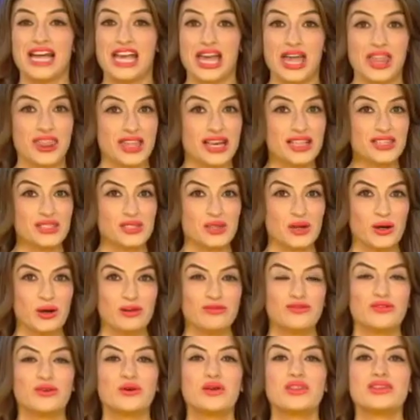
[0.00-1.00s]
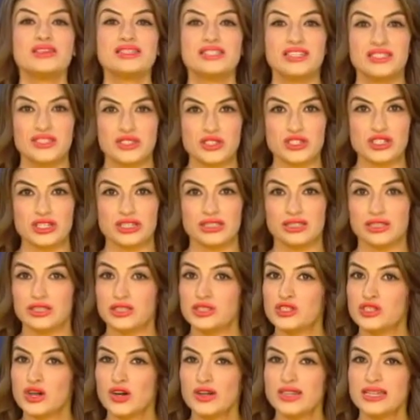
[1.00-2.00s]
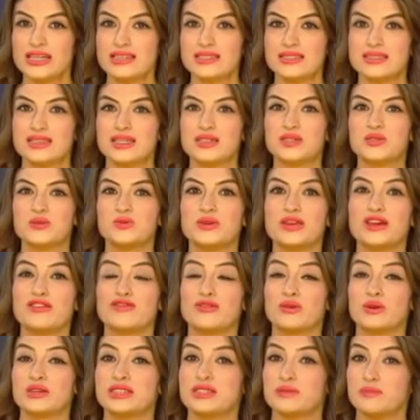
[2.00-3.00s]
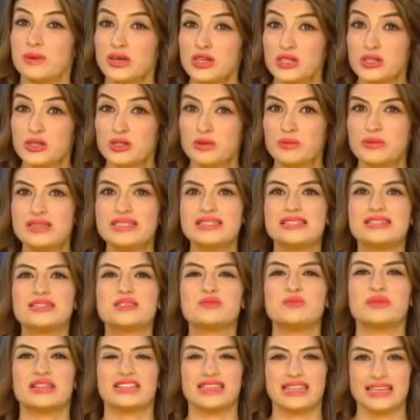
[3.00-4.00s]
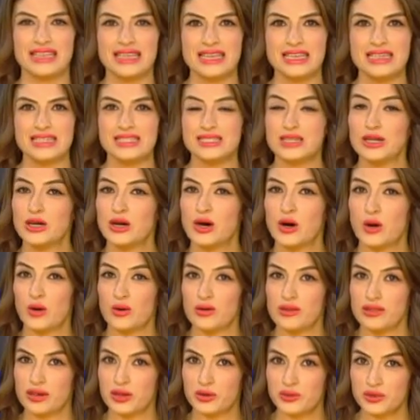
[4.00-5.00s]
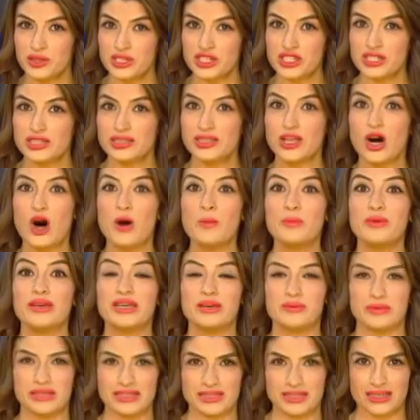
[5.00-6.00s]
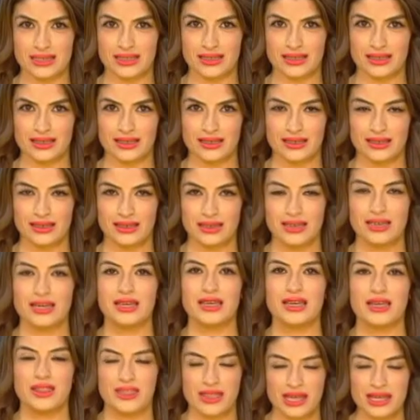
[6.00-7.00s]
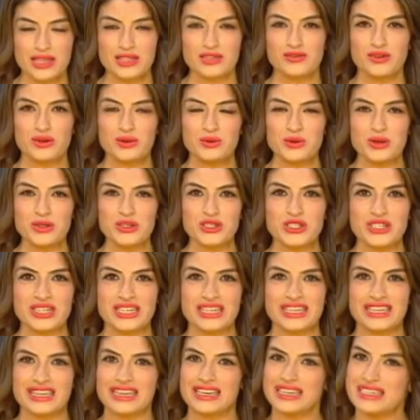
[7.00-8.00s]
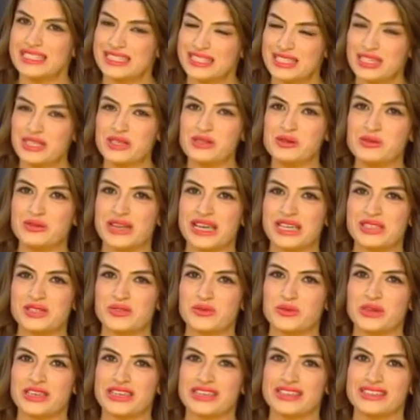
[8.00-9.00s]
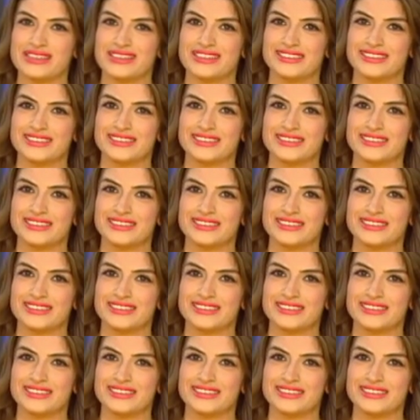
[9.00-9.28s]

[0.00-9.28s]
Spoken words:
That's all for this edition. Join us next week for a special Business Middle East on the crucial OPEC meeting. Thanks for watching. See you next week.